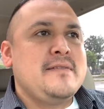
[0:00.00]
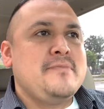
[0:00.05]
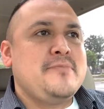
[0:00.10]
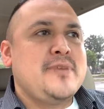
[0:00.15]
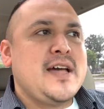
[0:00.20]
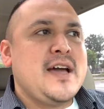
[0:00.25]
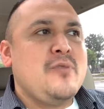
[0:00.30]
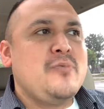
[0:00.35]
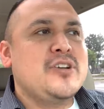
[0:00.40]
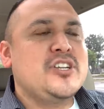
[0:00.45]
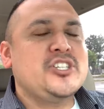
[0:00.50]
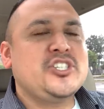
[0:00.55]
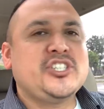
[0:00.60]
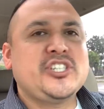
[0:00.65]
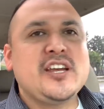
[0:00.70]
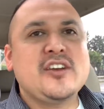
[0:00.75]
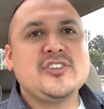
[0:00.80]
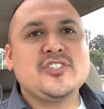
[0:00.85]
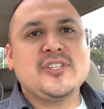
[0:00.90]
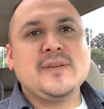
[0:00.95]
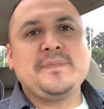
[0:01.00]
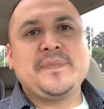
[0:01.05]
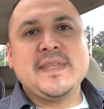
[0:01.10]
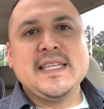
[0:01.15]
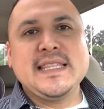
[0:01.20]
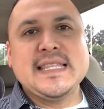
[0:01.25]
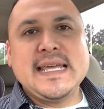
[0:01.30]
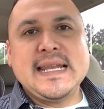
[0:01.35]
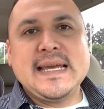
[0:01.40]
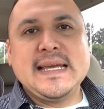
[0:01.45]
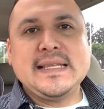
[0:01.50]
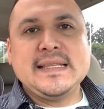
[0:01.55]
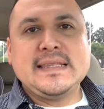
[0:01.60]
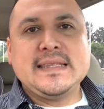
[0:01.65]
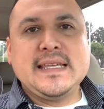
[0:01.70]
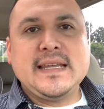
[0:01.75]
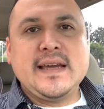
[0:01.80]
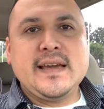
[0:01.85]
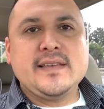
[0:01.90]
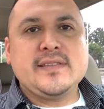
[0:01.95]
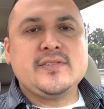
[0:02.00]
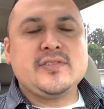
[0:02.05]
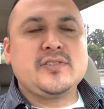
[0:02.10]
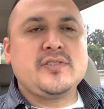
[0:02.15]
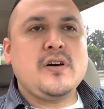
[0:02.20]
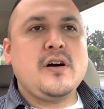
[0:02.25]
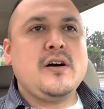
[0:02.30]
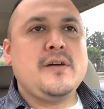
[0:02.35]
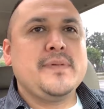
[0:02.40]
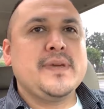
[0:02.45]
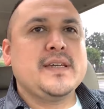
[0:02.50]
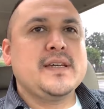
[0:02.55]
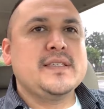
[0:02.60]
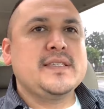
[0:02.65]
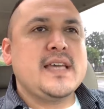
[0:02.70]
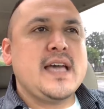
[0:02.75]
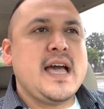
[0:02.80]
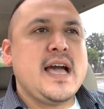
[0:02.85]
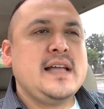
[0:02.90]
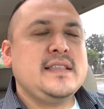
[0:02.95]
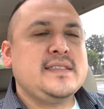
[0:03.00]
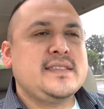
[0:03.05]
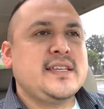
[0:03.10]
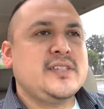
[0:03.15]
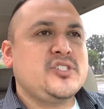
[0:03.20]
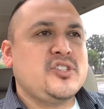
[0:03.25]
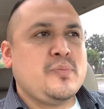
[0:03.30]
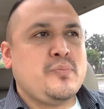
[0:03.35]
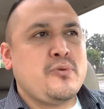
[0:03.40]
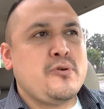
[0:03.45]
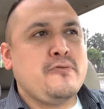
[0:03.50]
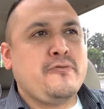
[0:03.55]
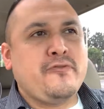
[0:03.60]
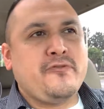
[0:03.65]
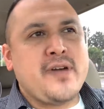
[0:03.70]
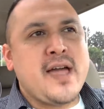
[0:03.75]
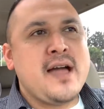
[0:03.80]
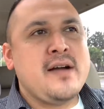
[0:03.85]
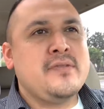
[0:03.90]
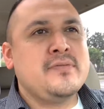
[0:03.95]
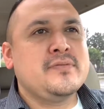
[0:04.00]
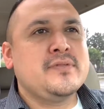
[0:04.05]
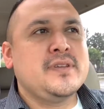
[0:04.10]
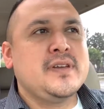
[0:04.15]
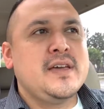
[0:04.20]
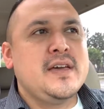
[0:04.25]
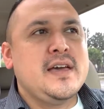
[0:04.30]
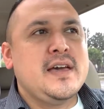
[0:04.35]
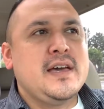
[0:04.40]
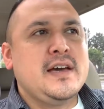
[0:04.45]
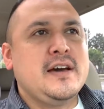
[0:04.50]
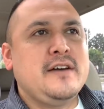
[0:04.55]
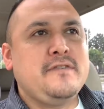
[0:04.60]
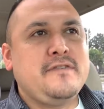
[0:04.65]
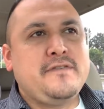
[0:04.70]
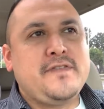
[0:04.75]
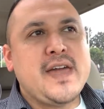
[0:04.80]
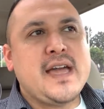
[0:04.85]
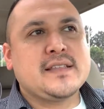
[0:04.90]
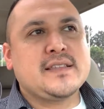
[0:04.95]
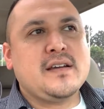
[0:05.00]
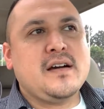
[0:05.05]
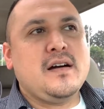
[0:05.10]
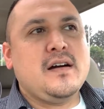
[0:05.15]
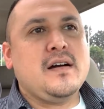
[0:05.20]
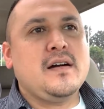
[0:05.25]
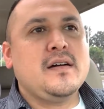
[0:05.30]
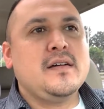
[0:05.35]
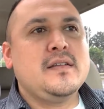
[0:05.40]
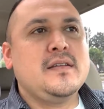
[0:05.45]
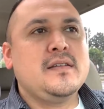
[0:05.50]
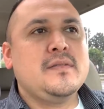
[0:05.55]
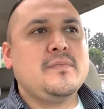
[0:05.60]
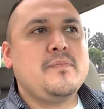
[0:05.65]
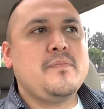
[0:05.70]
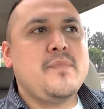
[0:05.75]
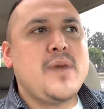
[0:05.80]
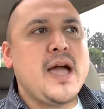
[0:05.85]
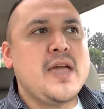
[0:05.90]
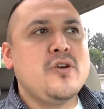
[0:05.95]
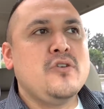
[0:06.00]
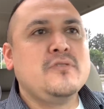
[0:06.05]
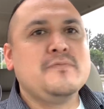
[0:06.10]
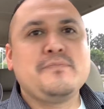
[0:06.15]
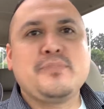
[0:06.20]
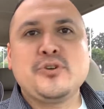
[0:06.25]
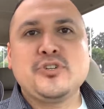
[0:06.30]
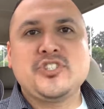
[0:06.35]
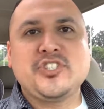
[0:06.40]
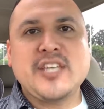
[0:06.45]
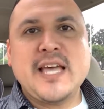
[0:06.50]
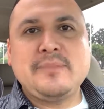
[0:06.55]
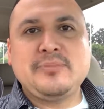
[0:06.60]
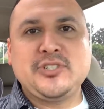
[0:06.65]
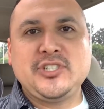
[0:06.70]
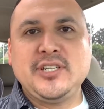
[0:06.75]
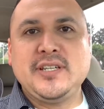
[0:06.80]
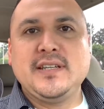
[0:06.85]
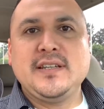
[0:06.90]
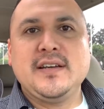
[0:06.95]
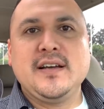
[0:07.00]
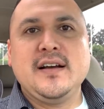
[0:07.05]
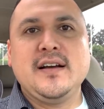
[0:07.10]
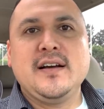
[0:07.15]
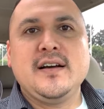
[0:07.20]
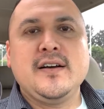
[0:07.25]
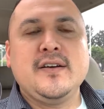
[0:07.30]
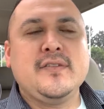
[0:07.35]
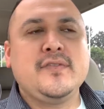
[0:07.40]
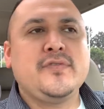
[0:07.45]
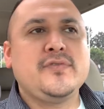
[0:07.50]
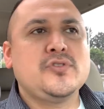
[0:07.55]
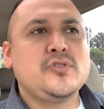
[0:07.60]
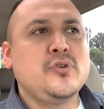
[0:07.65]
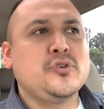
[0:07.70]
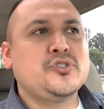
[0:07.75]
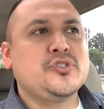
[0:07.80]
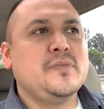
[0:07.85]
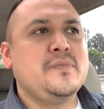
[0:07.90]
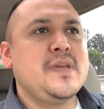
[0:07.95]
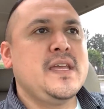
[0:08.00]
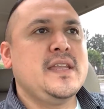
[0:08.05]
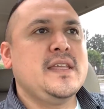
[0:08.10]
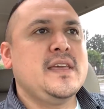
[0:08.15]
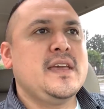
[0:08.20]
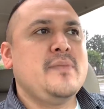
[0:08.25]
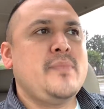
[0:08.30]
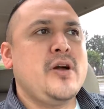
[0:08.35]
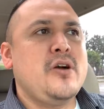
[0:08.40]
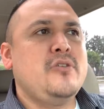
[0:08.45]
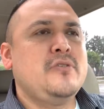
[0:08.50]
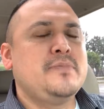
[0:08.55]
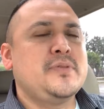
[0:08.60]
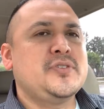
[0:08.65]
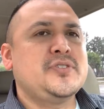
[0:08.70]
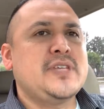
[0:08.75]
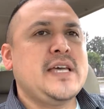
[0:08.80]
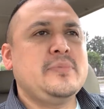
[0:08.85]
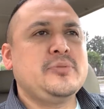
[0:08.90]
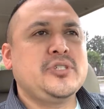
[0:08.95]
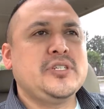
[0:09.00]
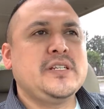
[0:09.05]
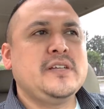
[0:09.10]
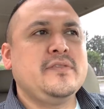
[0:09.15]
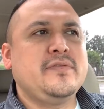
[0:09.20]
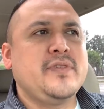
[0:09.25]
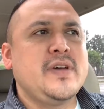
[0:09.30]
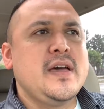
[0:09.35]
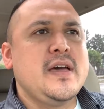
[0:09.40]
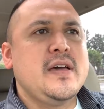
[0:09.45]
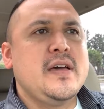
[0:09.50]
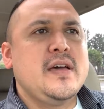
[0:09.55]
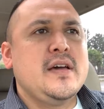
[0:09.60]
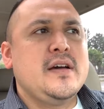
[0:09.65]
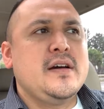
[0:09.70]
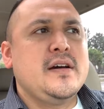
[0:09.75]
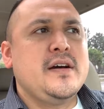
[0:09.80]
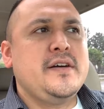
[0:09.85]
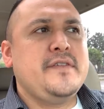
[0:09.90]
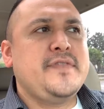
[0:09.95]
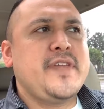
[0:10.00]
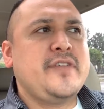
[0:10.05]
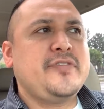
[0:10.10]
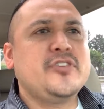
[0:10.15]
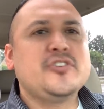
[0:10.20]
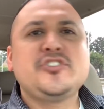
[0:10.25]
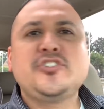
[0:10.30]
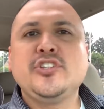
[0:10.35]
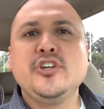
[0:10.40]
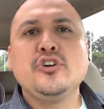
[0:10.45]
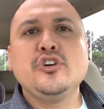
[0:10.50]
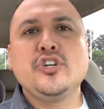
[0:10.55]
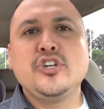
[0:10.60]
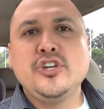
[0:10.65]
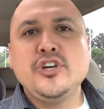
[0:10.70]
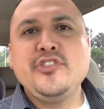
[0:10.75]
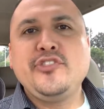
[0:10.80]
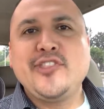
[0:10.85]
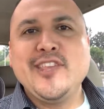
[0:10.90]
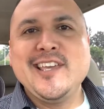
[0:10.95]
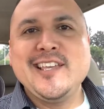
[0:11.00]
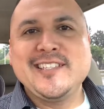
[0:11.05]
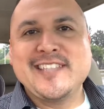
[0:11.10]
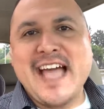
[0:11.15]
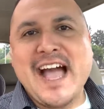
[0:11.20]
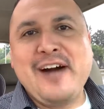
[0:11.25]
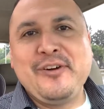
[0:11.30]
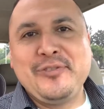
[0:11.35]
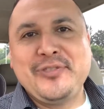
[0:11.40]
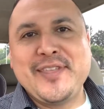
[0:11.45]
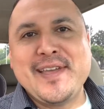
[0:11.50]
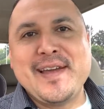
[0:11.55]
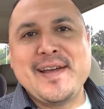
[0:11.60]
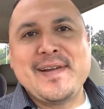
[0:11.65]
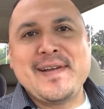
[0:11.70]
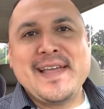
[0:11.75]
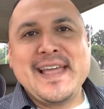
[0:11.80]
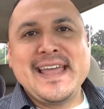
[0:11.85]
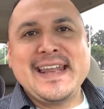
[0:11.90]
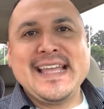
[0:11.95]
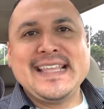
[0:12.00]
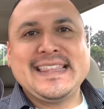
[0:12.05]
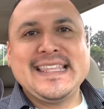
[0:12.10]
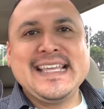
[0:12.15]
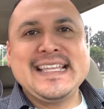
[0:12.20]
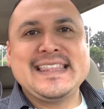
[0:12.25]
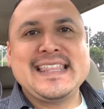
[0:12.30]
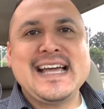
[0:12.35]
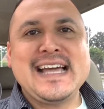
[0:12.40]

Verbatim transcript: But I want to share something that I that I saw because it had such a profound effect on my own perception of social media and my own perception of of that there's still good things out there and i think